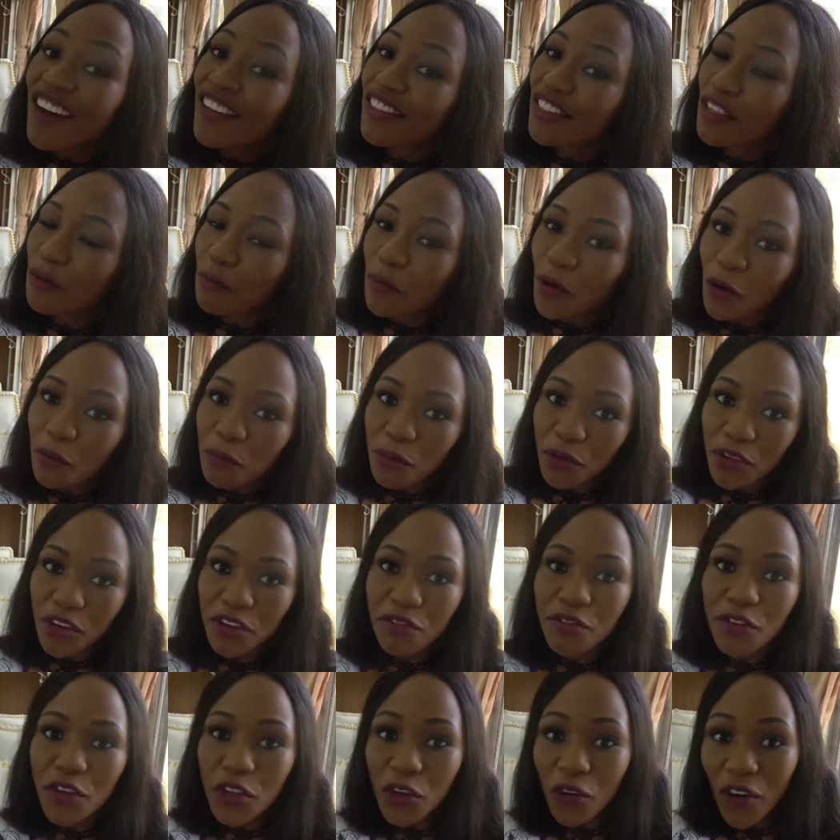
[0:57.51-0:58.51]
The more
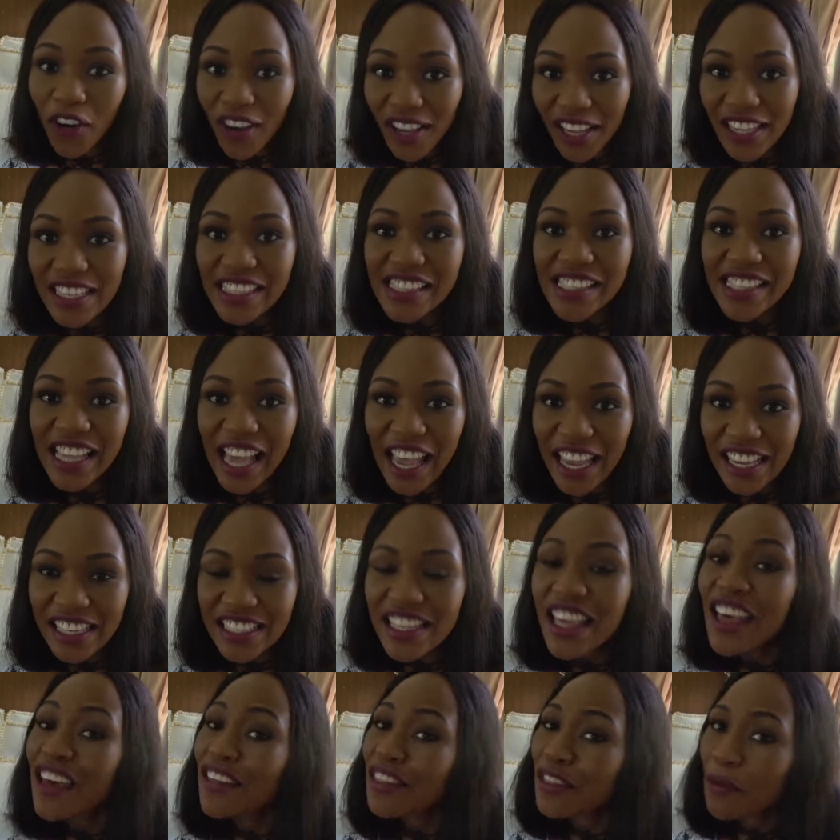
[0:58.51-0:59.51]
beautiful you are inside,
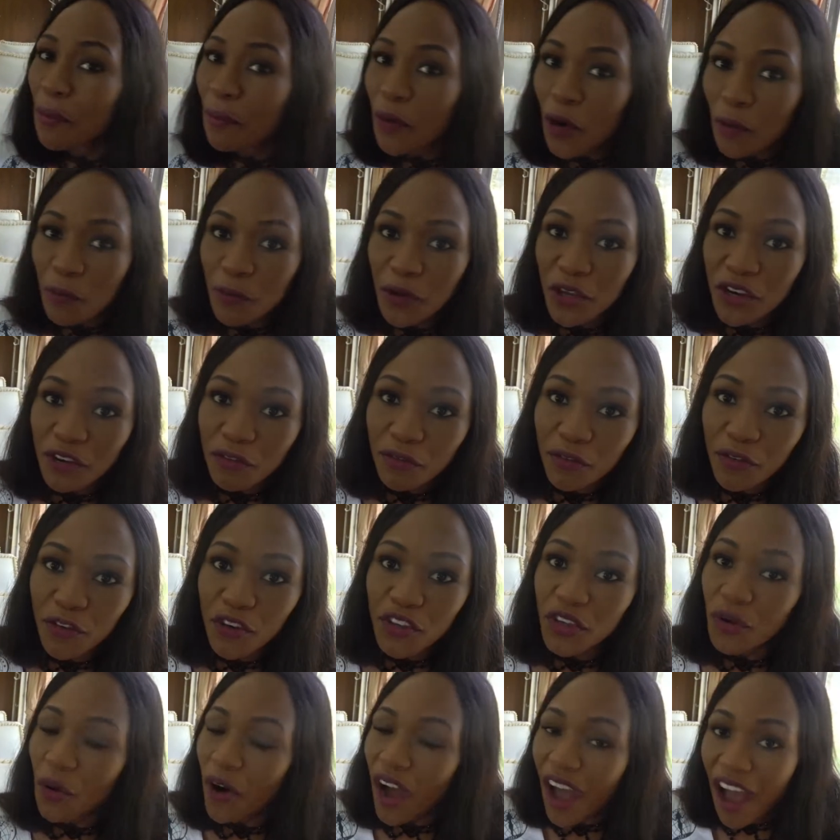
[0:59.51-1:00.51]
the more beautiful
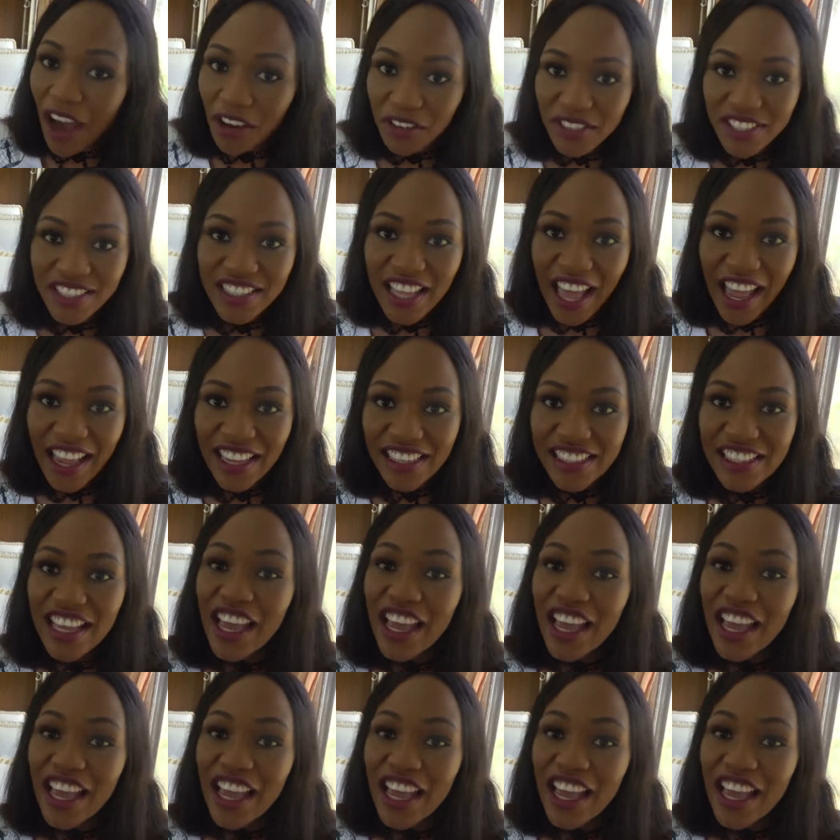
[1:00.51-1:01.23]
you are outside.